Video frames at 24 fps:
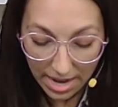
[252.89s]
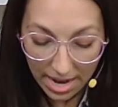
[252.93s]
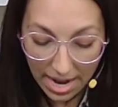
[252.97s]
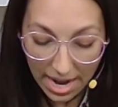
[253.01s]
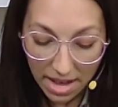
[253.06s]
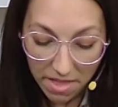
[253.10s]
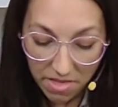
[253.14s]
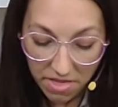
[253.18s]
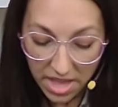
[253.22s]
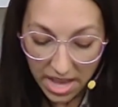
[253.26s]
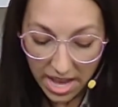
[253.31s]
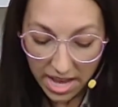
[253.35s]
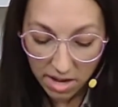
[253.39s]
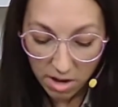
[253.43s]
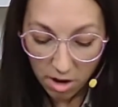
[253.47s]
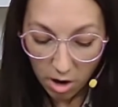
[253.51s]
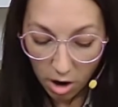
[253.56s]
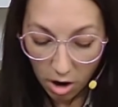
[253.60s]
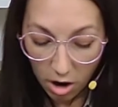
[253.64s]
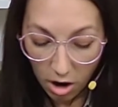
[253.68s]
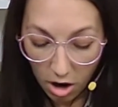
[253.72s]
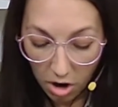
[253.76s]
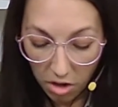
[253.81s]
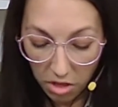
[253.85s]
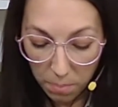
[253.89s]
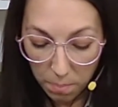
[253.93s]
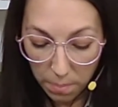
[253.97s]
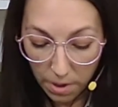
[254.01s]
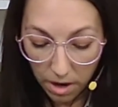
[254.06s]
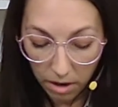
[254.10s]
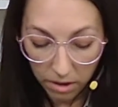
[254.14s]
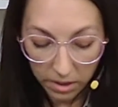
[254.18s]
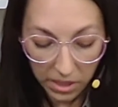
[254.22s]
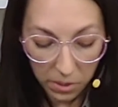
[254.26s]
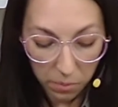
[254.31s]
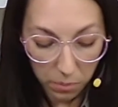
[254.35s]
And then all the
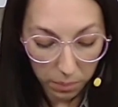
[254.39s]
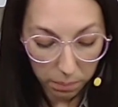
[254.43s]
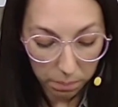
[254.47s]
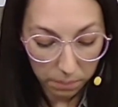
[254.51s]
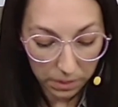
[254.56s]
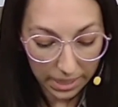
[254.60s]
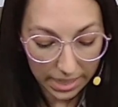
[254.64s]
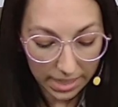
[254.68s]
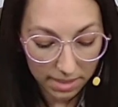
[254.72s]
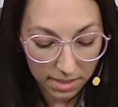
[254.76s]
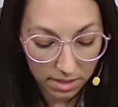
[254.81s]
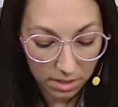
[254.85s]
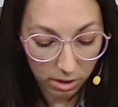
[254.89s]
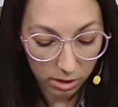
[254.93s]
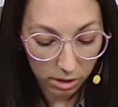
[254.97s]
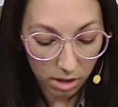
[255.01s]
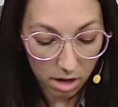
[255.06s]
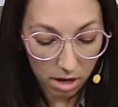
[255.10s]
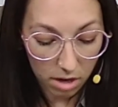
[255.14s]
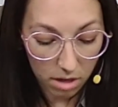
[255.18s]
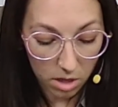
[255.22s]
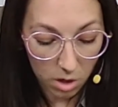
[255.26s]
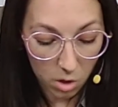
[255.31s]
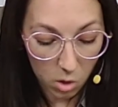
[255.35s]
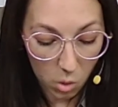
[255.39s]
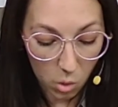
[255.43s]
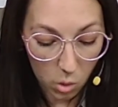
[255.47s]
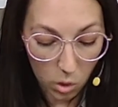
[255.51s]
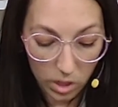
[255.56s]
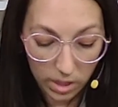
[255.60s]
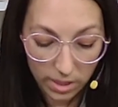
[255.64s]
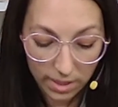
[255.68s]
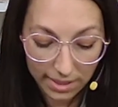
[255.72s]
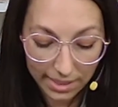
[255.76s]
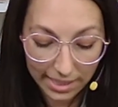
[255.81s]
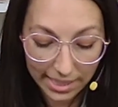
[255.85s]
party were placed along the
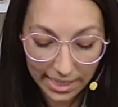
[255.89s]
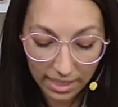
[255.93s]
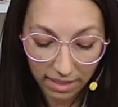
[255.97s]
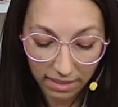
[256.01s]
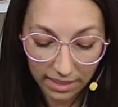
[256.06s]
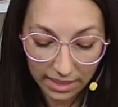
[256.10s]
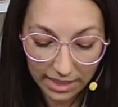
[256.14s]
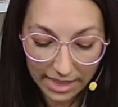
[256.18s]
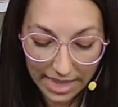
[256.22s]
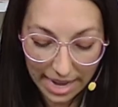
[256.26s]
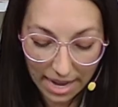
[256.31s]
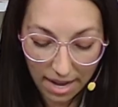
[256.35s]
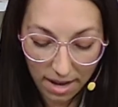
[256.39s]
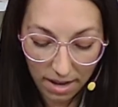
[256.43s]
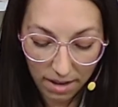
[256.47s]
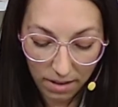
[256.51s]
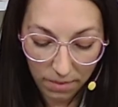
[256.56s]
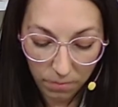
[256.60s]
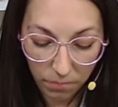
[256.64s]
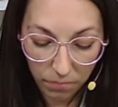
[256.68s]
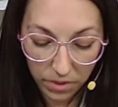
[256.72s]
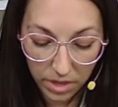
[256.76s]
course, here and there.